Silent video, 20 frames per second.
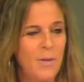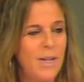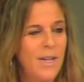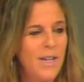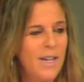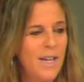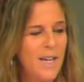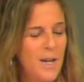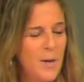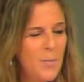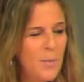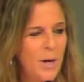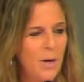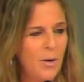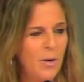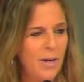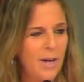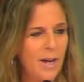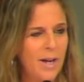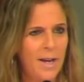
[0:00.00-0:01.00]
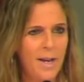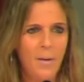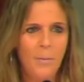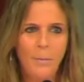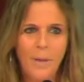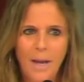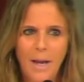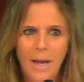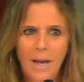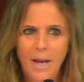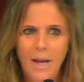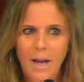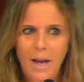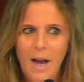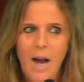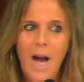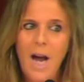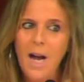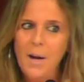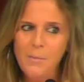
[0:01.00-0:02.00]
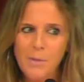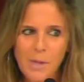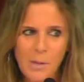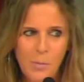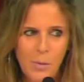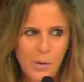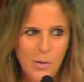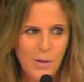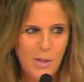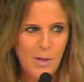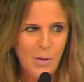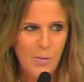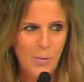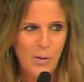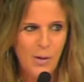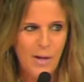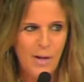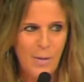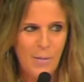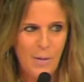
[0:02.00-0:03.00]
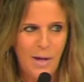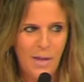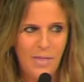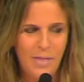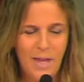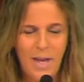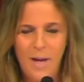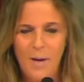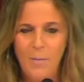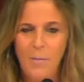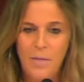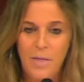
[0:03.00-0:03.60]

in America. And I'm like, I'm supposed to worry about them.